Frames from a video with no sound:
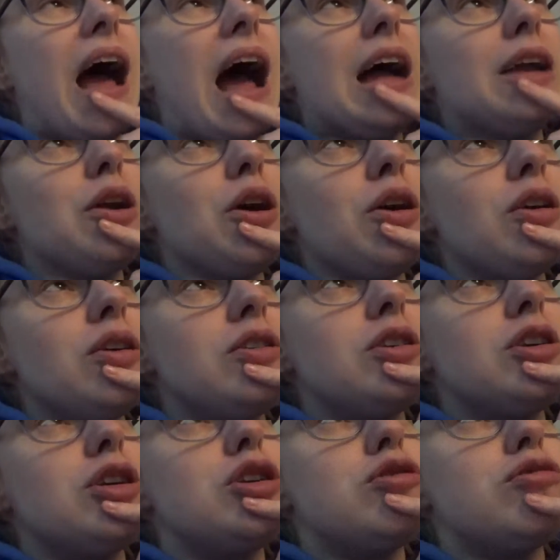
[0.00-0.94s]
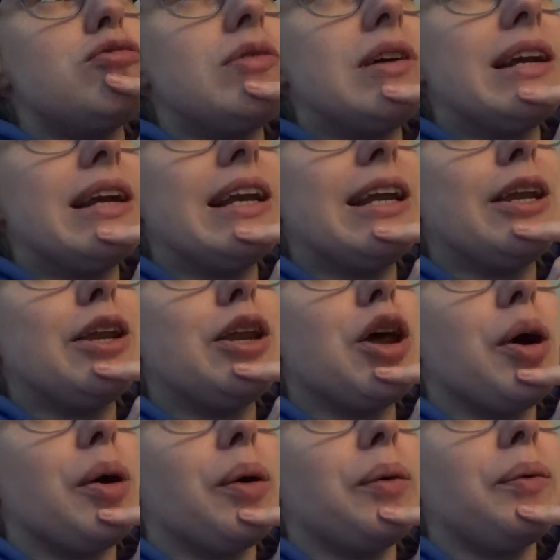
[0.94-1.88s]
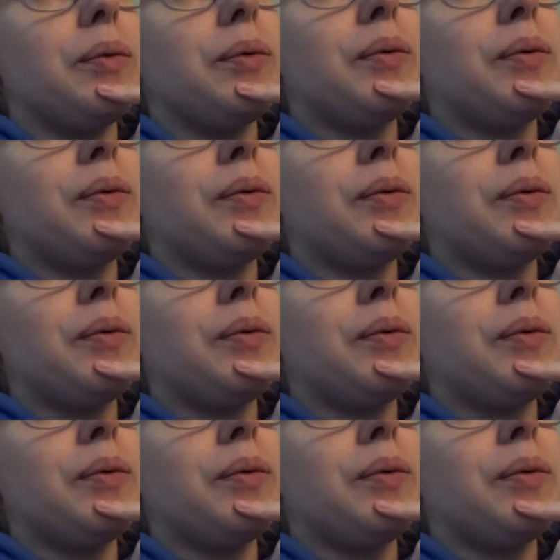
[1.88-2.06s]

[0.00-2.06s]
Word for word: I don't really know.